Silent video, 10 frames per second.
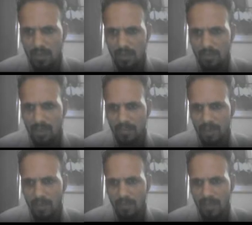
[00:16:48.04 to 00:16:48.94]

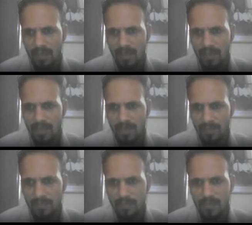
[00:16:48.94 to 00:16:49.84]
multiplied by E.
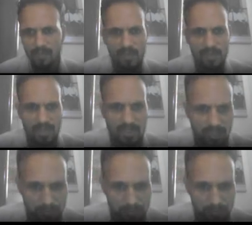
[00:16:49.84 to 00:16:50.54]
Once again, I